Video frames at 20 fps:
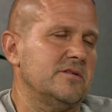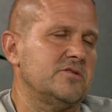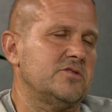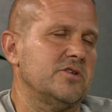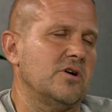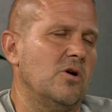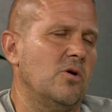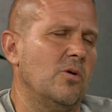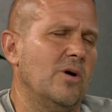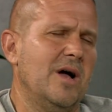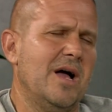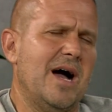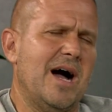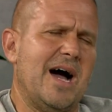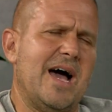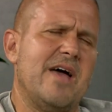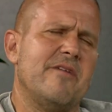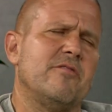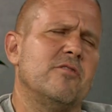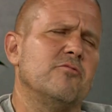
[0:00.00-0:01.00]
So
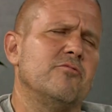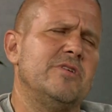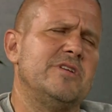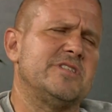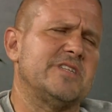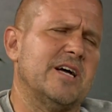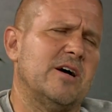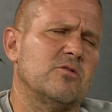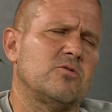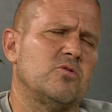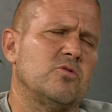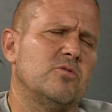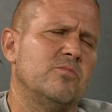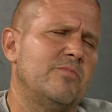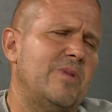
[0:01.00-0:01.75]
I haven't reached out to them.